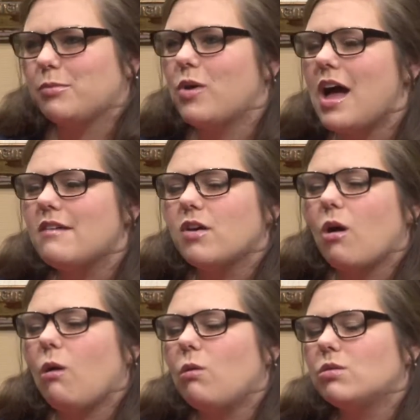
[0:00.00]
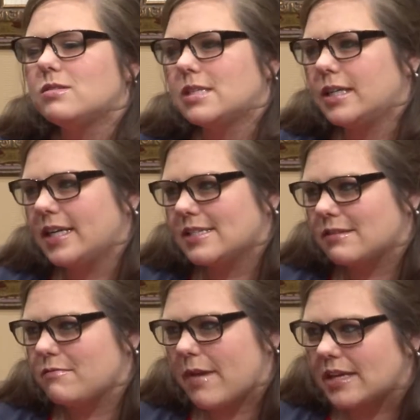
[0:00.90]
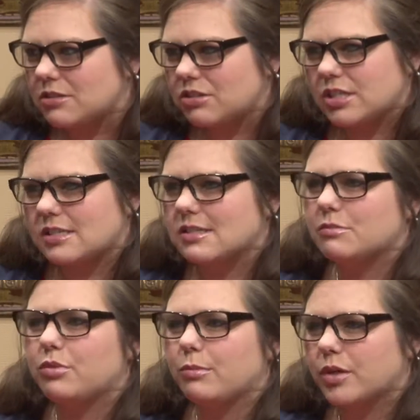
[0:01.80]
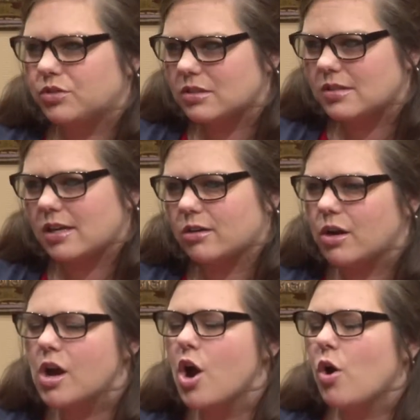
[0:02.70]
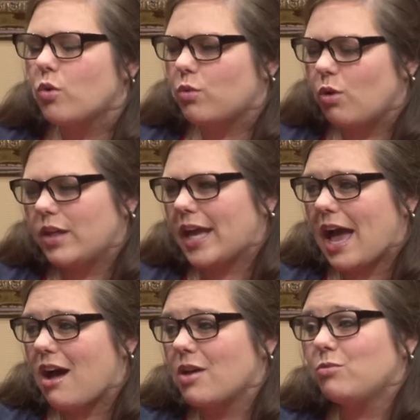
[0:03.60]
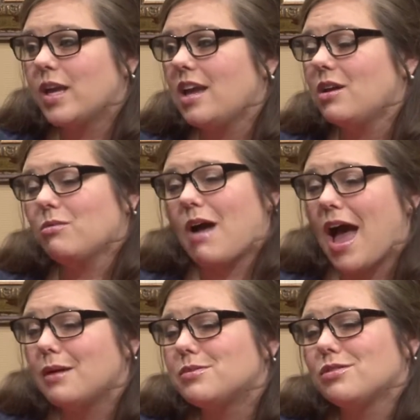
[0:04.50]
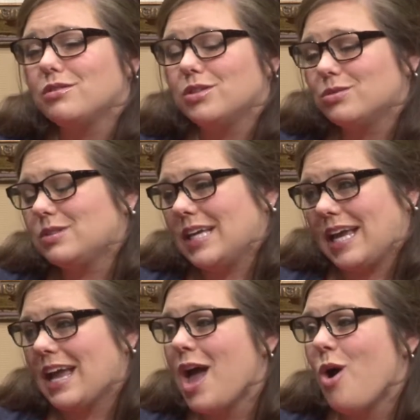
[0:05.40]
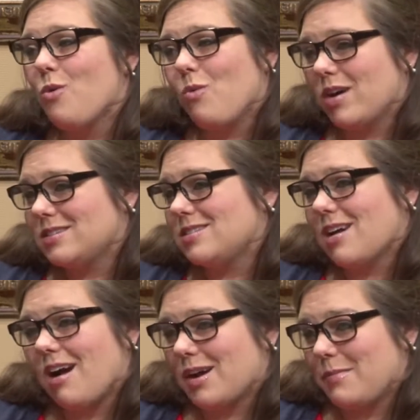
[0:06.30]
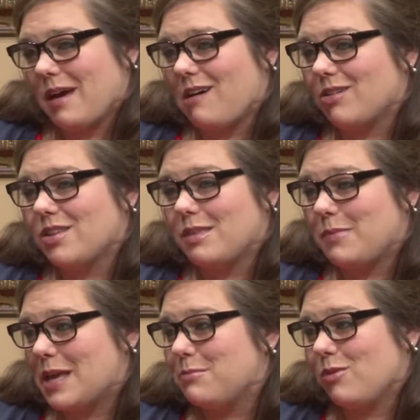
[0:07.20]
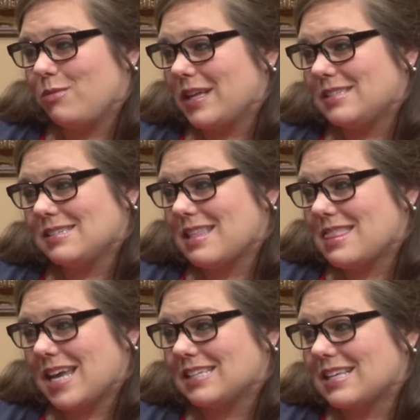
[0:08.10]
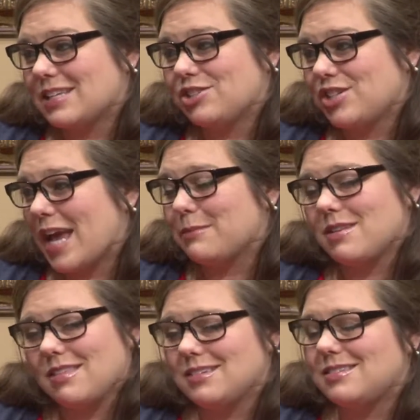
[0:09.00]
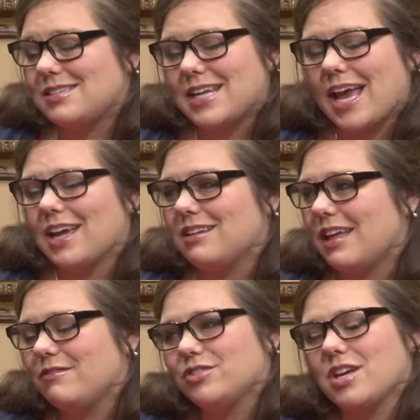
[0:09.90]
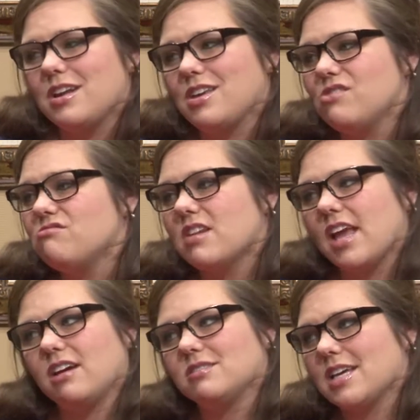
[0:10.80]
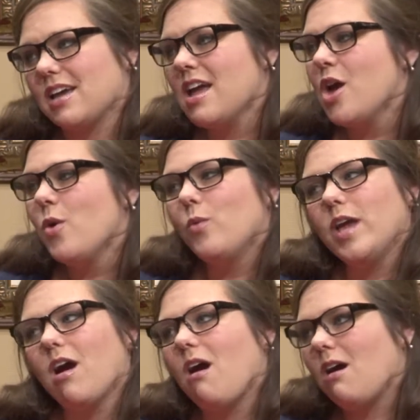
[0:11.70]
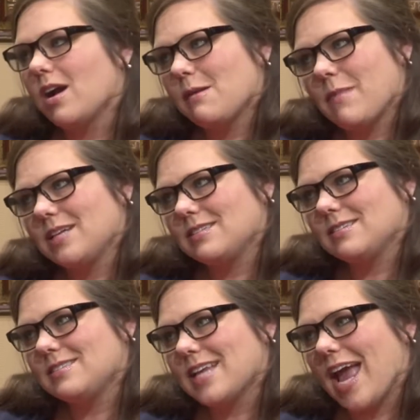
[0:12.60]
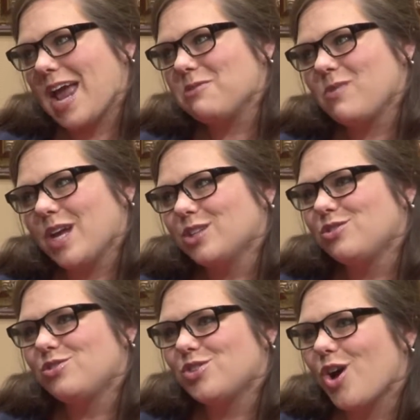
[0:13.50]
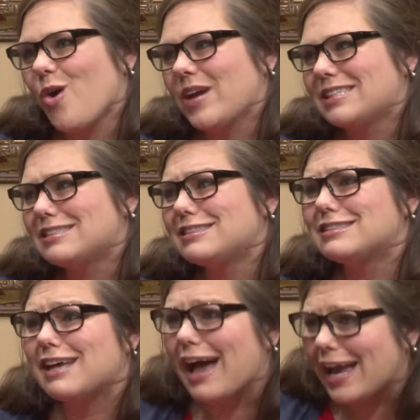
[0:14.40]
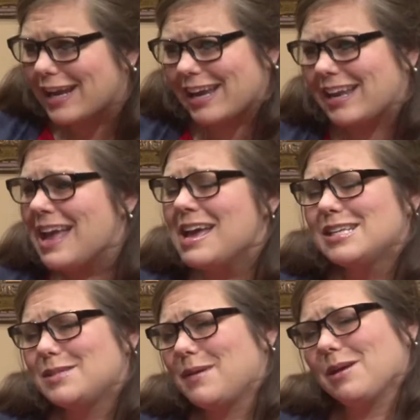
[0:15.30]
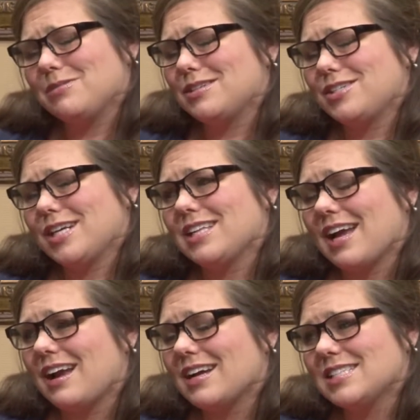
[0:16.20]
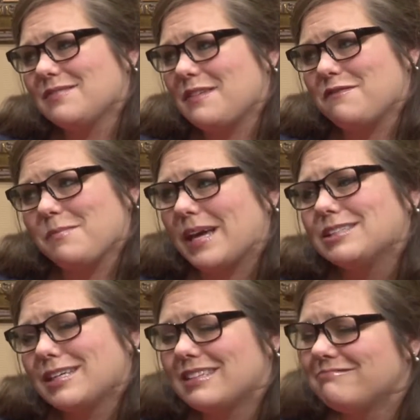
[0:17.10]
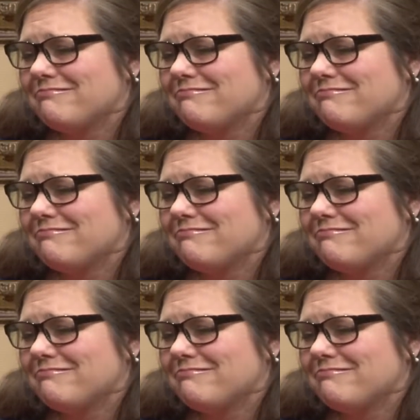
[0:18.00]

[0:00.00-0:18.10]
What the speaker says: We'll have a whole series of messages and promotions that are rolling out, and we absolutely want to talk about the people, places, and things that shaped this state. Like Virginia, you nailed it. We are an amazing state, and we are so excited to be able to share that kinds of information.